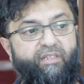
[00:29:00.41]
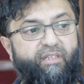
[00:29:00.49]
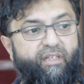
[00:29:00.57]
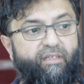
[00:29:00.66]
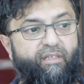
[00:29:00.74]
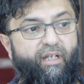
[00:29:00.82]

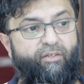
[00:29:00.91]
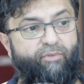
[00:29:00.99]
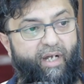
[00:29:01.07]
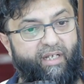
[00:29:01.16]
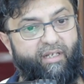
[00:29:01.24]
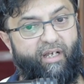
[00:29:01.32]

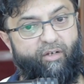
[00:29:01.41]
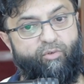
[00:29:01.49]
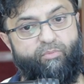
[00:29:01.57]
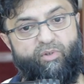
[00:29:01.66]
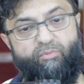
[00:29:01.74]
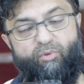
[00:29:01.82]
radiyallahu anha,
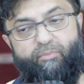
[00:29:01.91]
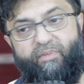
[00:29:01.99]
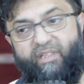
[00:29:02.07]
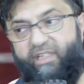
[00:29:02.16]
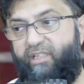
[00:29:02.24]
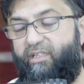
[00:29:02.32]
Ummul
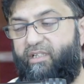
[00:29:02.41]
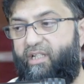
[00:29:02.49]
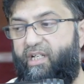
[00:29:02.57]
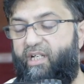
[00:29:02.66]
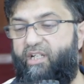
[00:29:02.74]
Mu'mineen,